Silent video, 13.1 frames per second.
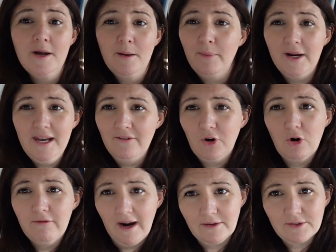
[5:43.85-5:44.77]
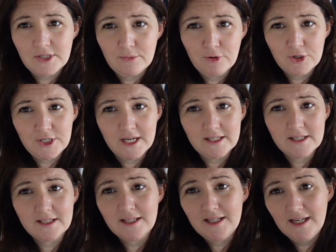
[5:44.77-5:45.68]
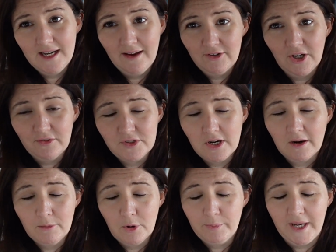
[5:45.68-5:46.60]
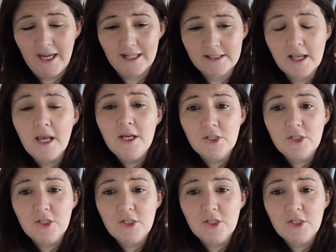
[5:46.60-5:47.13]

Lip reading: but I never got around to the project because I didn't have enough time on my hands.